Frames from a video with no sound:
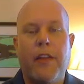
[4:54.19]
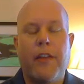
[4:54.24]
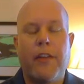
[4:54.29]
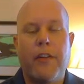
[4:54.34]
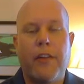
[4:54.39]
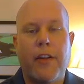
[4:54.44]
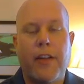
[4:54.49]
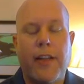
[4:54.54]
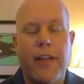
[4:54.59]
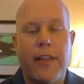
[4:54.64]
You're
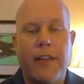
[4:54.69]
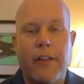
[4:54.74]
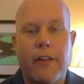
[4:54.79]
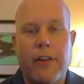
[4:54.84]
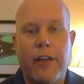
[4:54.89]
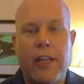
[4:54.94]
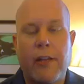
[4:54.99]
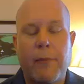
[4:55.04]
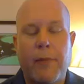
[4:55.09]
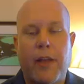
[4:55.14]
going to get their
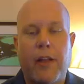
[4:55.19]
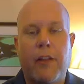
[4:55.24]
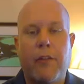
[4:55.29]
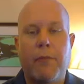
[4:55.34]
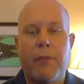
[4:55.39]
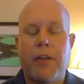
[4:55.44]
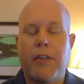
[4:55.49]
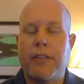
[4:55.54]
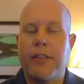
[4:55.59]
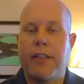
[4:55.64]
email,
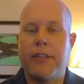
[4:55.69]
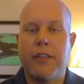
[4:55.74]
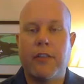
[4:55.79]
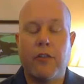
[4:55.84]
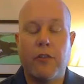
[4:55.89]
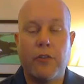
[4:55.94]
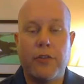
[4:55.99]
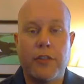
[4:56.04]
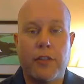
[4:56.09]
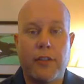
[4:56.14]
but it doesn't
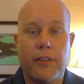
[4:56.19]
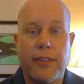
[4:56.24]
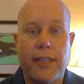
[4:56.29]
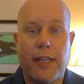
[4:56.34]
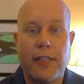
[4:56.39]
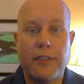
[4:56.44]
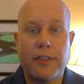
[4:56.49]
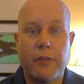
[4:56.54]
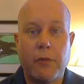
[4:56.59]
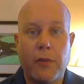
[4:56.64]
lose their
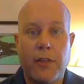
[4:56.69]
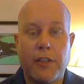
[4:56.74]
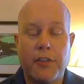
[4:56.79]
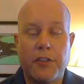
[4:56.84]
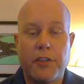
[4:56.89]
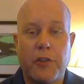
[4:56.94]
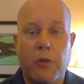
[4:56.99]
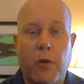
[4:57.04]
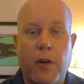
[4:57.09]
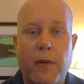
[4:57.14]
attention when it's
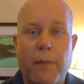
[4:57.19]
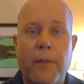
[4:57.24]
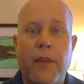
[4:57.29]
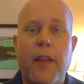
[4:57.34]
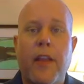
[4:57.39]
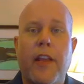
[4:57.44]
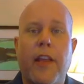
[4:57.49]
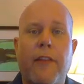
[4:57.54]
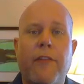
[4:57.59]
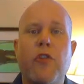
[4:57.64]
short.
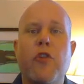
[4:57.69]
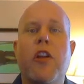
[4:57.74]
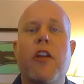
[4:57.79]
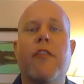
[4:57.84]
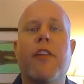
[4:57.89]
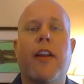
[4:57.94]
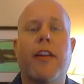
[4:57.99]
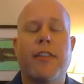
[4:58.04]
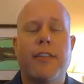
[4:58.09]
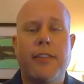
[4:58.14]
If you
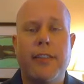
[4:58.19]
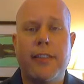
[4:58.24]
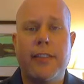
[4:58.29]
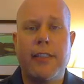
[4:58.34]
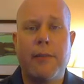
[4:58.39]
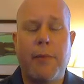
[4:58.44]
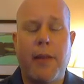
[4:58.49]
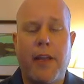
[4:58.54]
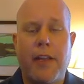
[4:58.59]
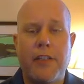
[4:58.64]
give out a
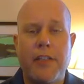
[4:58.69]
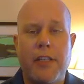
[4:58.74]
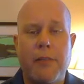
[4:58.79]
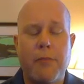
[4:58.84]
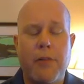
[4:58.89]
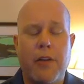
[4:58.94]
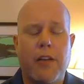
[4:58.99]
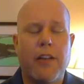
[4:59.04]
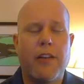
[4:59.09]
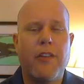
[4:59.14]
60-page
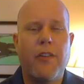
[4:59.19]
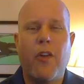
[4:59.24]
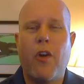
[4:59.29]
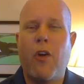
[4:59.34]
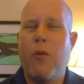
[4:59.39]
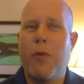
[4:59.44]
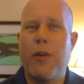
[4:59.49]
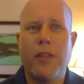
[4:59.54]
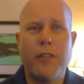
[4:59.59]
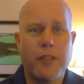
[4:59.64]
ebook,
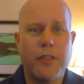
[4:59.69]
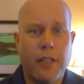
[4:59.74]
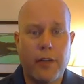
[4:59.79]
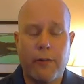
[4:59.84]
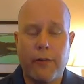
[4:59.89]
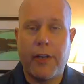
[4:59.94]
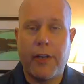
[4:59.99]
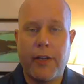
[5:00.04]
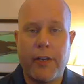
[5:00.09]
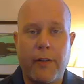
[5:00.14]
nobody's going to
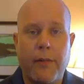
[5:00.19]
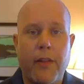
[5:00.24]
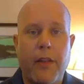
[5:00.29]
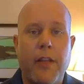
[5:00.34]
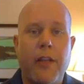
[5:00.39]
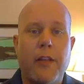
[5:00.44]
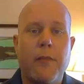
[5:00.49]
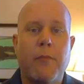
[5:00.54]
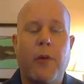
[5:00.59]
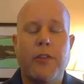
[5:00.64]
it.
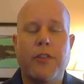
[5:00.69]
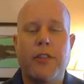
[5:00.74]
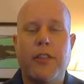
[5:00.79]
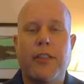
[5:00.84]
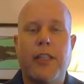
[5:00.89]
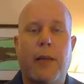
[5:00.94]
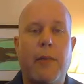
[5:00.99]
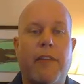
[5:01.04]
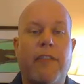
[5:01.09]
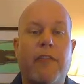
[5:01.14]
Most of
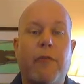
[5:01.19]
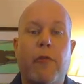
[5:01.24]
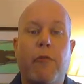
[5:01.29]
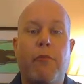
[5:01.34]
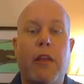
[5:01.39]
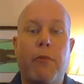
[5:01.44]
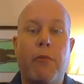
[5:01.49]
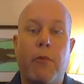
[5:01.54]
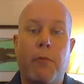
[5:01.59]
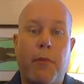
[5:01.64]
the time, even when
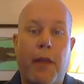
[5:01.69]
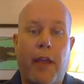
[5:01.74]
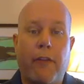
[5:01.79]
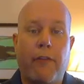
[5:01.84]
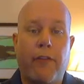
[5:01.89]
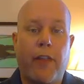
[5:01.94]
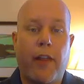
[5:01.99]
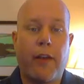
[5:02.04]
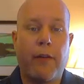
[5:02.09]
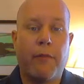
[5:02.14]
people pay
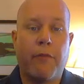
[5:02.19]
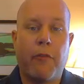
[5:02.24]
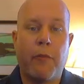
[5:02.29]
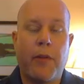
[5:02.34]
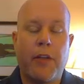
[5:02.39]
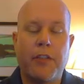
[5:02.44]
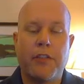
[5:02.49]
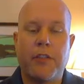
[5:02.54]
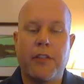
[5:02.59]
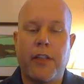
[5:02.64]
for that
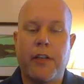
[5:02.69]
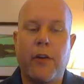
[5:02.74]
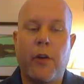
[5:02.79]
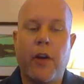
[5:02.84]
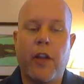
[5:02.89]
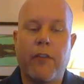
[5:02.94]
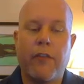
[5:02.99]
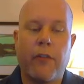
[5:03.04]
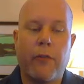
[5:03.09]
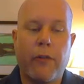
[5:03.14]
information, they
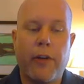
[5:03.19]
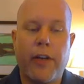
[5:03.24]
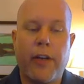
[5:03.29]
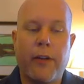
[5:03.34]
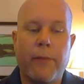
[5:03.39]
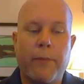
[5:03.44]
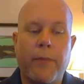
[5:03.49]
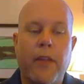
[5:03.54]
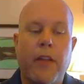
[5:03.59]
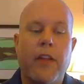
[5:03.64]
don't even read
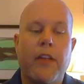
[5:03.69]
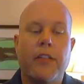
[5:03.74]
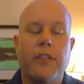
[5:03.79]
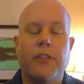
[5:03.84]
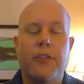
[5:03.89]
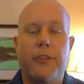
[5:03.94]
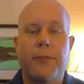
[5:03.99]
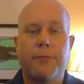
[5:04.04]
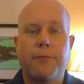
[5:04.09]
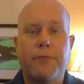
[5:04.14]
it.
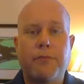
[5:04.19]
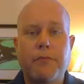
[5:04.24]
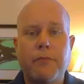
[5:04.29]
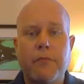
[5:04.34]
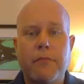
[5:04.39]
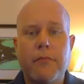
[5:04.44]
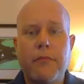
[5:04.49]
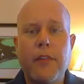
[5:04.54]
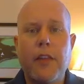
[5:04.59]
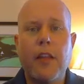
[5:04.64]
So
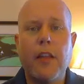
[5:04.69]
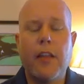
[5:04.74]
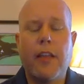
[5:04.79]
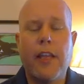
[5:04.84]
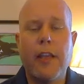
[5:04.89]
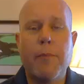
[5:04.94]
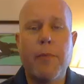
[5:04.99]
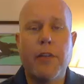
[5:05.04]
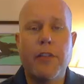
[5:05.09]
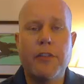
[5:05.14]

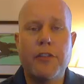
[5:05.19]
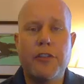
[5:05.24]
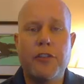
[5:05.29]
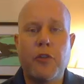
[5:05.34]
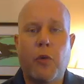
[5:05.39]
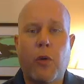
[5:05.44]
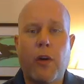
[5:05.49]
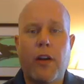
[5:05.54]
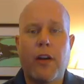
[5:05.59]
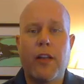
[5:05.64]
keep it
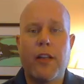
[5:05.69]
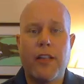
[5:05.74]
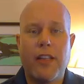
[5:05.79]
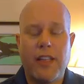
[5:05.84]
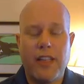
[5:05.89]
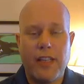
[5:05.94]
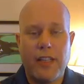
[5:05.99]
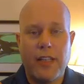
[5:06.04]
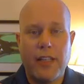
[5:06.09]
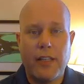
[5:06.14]
short,
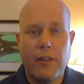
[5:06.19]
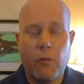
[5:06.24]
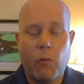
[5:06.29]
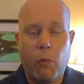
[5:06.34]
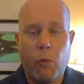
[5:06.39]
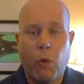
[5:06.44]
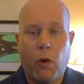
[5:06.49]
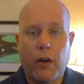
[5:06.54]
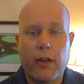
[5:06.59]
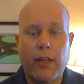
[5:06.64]

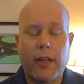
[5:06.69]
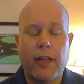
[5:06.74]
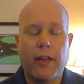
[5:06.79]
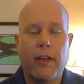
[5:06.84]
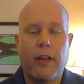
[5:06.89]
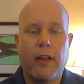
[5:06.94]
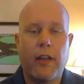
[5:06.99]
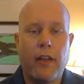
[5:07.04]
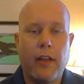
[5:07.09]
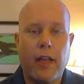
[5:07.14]

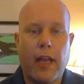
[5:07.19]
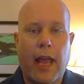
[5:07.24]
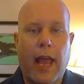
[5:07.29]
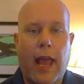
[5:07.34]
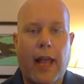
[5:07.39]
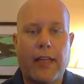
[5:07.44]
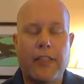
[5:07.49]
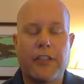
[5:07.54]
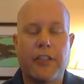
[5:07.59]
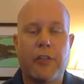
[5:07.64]
working,
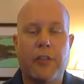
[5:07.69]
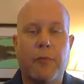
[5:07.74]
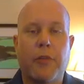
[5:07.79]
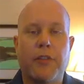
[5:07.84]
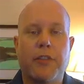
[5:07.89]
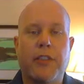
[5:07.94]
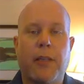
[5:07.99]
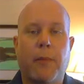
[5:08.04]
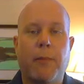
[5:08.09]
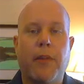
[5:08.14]
actionable,
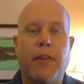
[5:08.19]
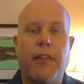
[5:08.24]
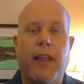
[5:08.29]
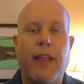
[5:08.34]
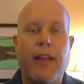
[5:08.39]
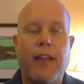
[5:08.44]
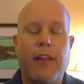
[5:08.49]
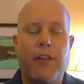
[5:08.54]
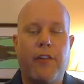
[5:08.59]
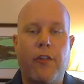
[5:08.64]
something
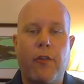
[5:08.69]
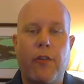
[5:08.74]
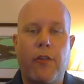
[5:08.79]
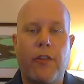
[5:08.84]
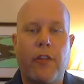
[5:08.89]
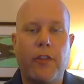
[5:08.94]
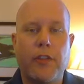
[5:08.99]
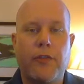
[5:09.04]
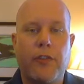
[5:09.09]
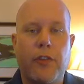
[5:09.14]
they can do in
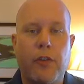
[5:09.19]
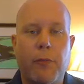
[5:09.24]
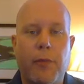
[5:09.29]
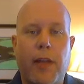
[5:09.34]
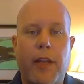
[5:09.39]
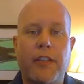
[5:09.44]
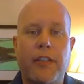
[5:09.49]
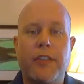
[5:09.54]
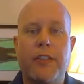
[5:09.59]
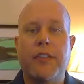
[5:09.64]
those few
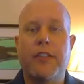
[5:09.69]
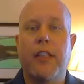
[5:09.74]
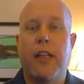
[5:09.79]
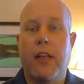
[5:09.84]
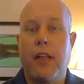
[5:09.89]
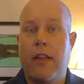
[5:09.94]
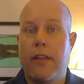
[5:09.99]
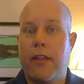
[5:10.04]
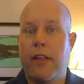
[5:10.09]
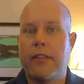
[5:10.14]
pages
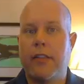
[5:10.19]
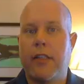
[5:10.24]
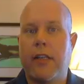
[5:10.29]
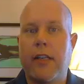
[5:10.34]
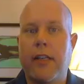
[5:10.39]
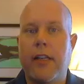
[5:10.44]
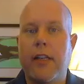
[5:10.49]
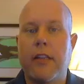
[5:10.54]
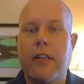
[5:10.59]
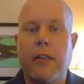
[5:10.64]
that's going
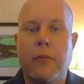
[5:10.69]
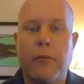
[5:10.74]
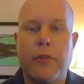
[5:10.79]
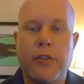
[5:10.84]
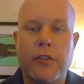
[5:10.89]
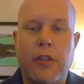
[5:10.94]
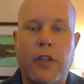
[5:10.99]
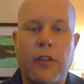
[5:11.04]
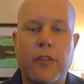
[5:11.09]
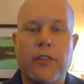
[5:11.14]
to get them
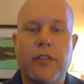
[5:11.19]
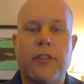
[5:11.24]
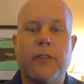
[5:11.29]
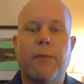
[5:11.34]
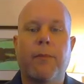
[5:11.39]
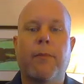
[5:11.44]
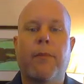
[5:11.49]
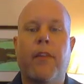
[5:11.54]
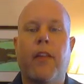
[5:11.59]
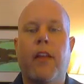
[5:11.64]
results.
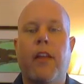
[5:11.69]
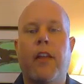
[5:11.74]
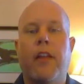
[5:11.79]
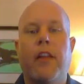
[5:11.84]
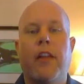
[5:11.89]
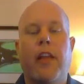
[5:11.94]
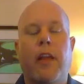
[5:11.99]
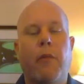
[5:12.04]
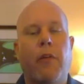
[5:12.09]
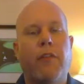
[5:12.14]

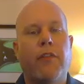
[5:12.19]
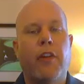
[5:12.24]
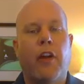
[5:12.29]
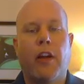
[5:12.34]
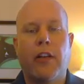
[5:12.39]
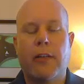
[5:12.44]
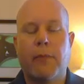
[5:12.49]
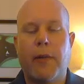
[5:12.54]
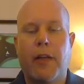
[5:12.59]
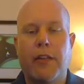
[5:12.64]
And we've
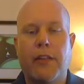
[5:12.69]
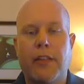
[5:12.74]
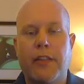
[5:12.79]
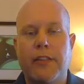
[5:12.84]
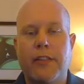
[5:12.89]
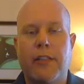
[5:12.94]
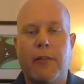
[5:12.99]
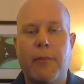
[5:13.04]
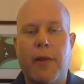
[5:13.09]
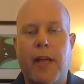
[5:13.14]
talked about
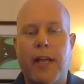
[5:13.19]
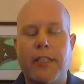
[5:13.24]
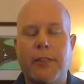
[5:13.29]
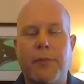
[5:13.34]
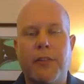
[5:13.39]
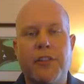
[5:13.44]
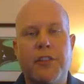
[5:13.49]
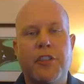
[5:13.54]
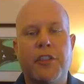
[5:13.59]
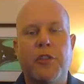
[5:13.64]
this in the past,
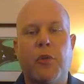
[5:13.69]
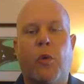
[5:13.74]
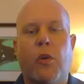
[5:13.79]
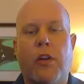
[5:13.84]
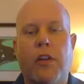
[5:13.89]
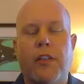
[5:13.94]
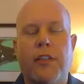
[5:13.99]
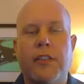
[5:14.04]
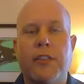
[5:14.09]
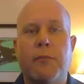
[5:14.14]
but
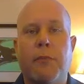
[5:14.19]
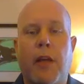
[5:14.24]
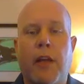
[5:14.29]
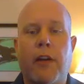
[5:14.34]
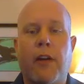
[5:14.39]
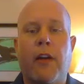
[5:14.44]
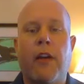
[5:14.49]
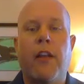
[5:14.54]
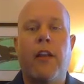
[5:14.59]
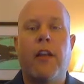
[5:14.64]
shorter is better.